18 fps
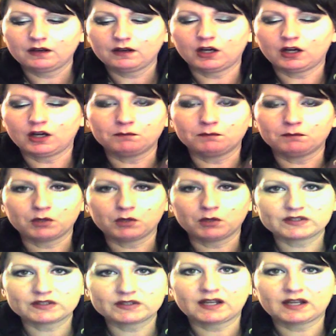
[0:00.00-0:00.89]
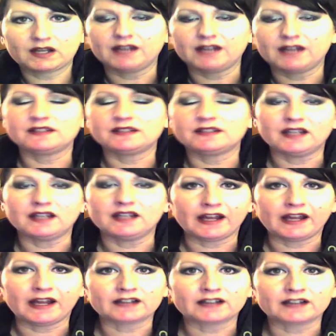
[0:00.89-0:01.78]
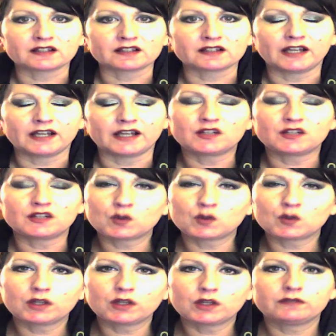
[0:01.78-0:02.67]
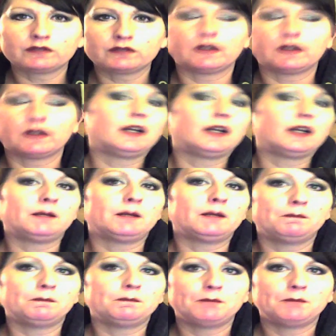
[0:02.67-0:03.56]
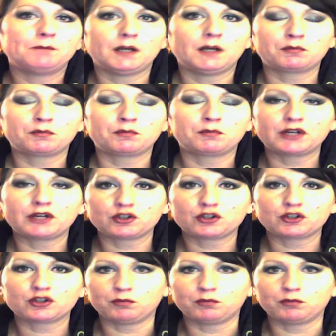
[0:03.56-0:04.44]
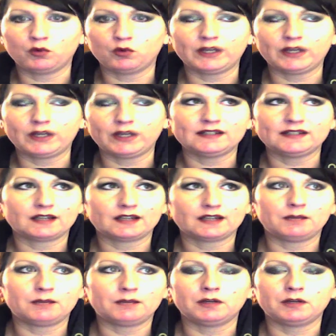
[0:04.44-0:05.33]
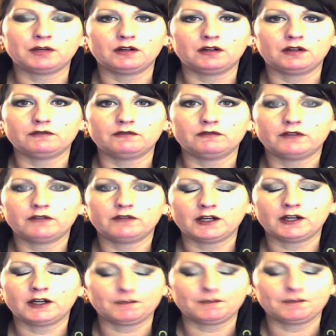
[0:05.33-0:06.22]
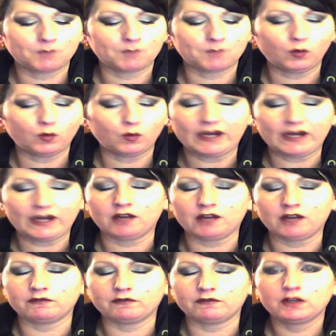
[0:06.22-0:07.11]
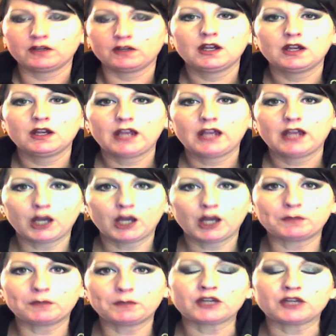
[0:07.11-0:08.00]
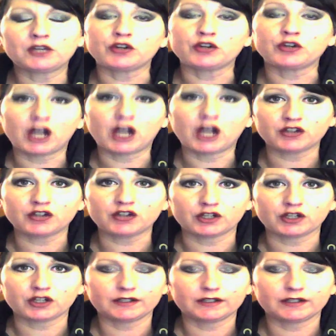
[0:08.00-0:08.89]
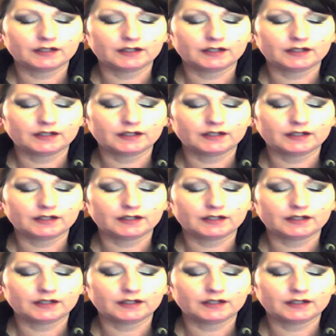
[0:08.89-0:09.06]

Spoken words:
on both sides, it acts like sort of a pressure point type of way of helping your nausea.